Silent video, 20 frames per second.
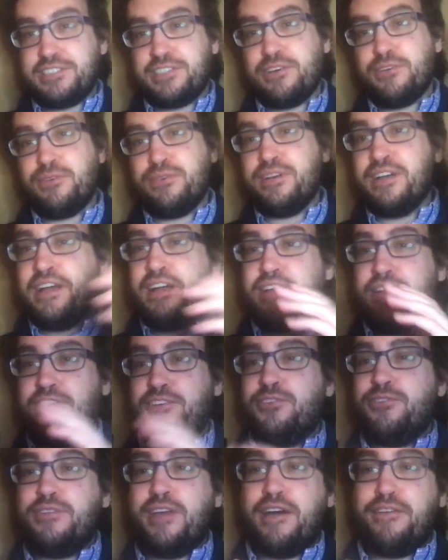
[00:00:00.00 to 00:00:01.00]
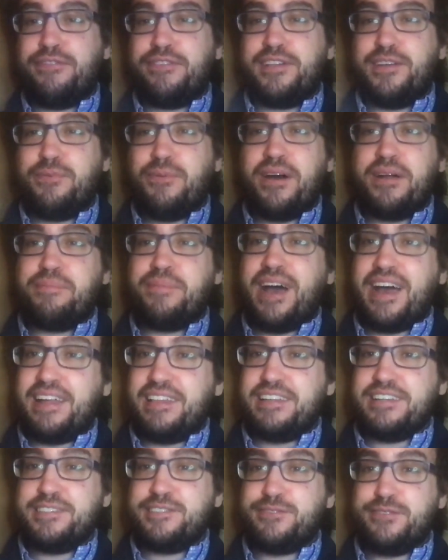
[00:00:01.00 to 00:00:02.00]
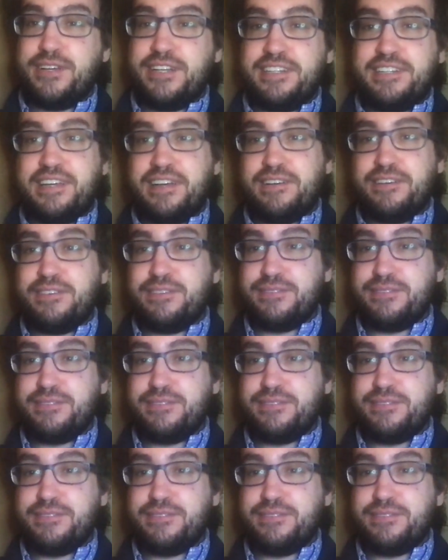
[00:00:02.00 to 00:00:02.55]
So you definitely want to buy this retail.